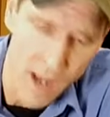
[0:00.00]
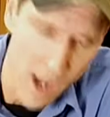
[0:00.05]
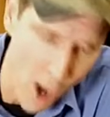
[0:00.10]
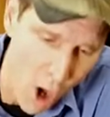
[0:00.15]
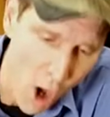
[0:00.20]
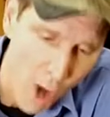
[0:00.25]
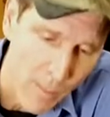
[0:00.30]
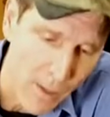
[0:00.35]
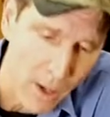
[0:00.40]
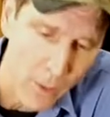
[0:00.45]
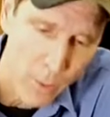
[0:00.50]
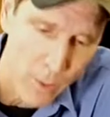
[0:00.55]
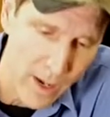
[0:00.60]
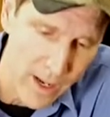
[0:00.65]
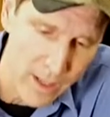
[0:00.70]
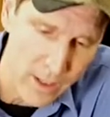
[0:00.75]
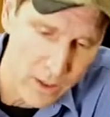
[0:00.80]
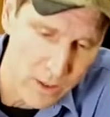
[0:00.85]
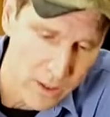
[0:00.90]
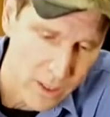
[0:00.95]
All my
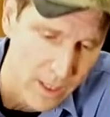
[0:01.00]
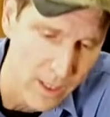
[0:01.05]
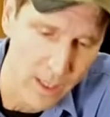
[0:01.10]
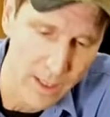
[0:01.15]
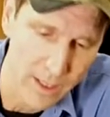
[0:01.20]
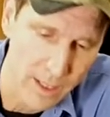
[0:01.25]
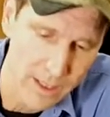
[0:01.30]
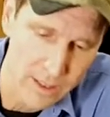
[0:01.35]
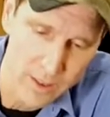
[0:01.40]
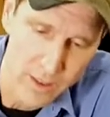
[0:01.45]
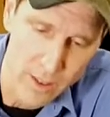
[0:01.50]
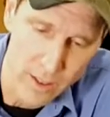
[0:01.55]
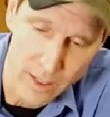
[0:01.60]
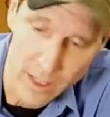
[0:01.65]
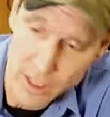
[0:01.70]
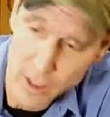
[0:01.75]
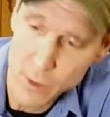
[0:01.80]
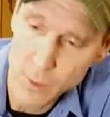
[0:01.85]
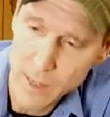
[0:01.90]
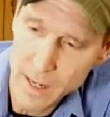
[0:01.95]
rails, unless they're
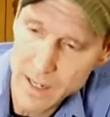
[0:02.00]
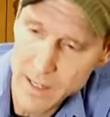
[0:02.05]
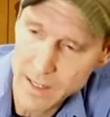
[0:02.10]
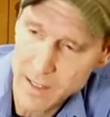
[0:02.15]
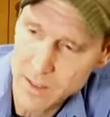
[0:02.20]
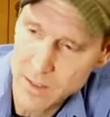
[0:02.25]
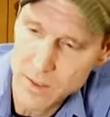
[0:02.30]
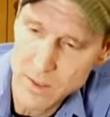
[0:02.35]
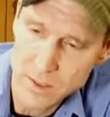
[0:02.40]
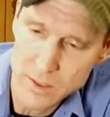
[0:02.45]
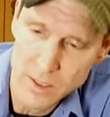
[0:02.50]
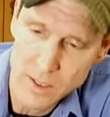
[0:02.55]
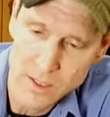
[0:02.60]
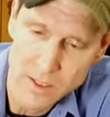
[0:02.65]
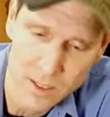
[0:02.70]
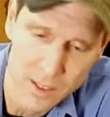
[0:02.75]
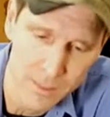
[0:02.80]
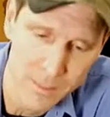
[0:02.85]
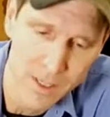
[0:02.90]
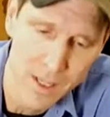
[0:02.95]
integrated into the
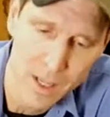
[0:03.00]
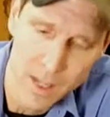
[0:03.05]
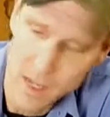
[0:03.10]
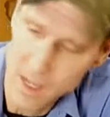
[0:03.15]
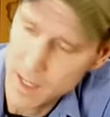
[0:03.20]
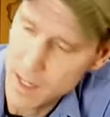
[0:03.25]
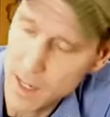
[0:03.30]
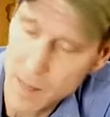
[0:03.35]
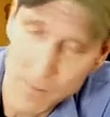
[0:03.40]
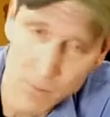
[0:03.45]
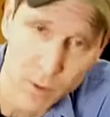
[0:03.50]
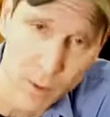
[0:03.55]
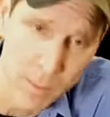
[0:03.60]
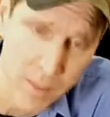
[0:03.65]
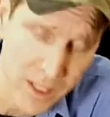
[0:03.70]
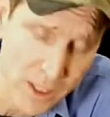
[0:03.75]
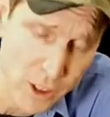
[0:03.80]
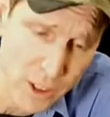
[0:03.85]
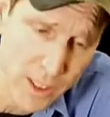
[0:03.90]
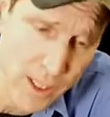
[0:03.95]
system, come from
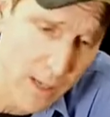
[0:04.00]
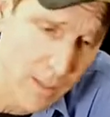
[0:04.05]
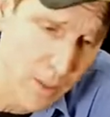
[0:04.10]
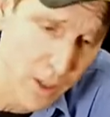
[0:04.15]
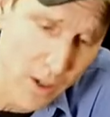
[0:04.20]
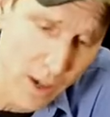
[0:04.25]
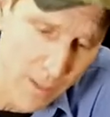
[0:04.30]
EGW.